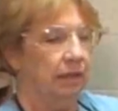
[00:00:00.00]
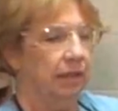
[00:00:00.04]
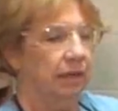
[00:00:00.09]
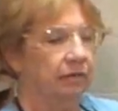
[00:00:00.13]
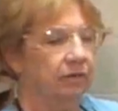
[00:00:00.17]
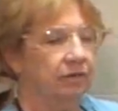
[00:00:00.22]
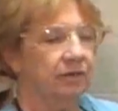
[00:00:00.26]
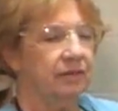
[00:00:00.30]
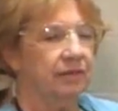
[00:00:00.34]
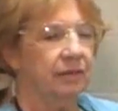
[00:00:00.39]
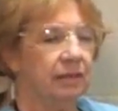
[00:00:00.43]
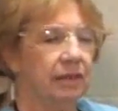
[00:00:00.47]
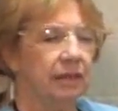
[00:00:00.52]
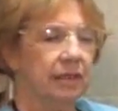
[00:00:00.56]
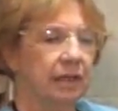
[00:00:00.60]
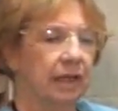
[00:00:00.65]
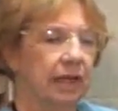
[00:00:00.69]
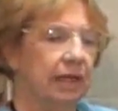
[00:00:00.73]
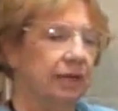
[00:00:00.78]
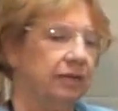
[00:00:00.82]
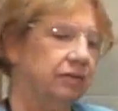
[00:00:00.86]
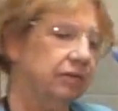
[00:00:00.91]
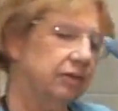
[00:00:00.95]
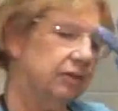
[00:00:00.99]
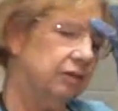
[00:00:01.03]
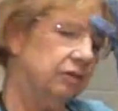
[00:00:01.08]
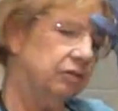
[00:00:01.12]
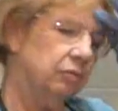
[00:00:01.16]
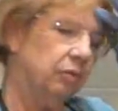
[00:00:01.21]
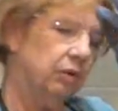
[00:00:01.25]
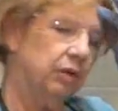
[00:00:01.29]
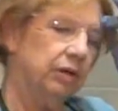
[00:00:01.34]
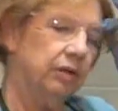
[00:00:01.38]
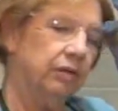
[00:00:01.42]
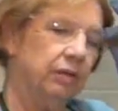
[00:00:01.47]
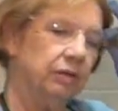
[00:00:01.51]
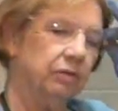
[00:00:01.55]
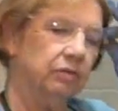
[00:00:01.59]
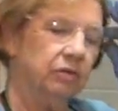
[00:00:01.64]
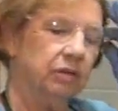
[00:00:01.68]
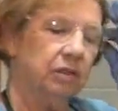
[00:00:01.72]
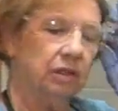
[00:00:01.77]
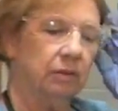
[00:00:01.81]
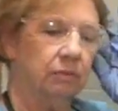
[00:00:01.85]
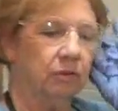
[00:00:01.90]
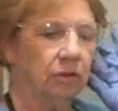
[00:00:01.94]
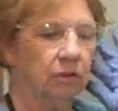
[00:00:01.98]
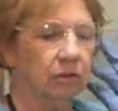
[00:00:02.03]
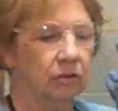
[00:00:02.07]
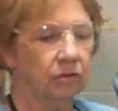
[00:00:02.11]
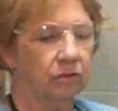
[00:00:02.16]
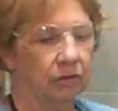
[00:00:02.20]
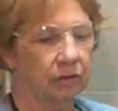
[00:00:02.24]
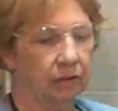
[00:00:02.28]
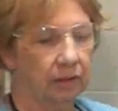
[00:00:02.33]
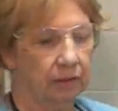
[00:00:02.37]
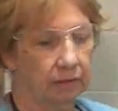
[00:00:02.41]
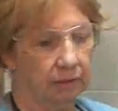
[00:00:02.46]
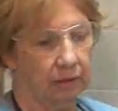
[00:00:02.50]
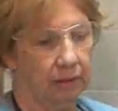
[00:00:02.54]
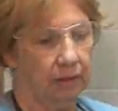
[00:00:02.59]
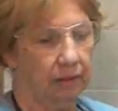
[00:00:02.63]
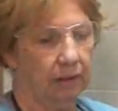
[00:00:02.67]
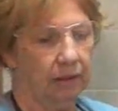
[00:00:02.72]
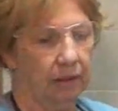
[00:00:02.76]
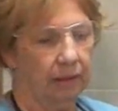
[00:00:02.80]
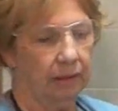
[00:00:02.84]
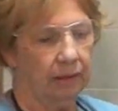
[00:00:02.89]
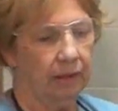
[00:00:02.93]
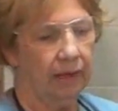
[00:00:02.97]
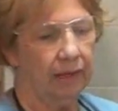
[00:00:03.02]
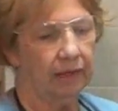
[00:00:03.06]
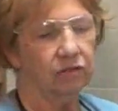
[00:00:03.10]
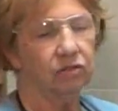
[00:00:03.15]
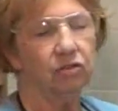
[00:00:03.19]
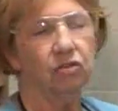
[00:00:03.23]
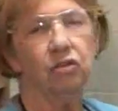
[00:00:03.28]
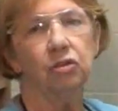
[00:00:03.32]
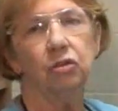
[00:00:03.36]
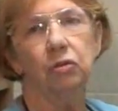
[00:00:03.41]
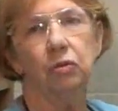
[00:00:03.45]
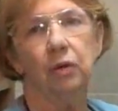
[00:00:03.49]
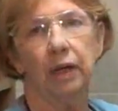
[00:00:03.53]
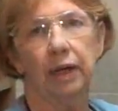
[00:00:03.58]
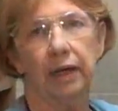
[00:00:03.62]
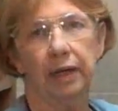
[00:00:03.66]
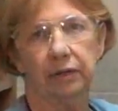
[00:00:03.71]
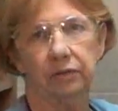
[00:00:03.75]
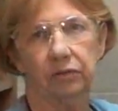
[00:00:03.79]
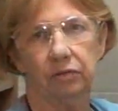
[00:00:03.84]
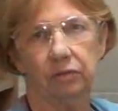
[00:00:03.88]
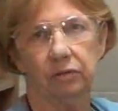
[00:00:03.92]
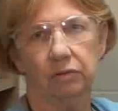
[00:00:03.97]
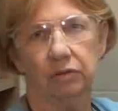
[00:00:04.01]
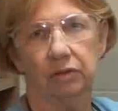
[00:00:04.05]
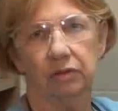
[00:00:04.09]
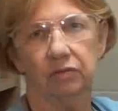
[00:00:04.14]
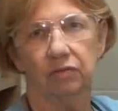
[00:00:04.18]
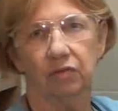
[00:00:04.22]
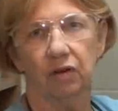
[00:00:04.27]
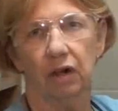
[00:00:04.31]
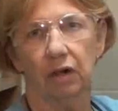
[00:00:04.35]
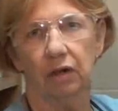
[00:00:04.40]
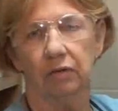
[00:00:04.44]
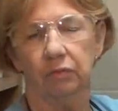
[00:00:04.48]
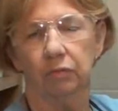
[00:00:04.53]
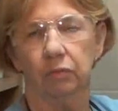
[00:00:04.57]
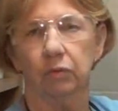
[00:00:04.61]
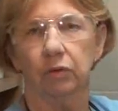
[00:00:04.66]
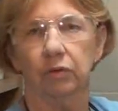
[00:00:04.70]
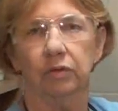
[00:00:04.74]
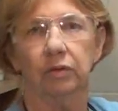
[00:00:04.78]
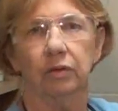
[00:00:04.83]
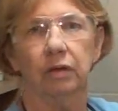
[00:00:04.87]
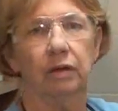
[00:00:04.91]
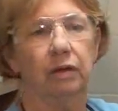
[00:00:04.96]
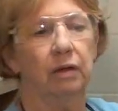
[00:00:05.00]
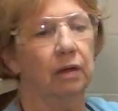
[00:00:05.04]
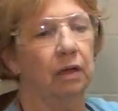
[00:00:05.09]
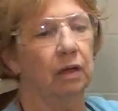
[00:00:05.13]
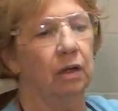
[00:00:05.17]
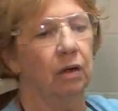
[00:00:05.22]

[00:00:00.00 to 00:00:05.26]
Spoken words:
Now, acetic acid is one of those chemicals that has two hazards involved with it.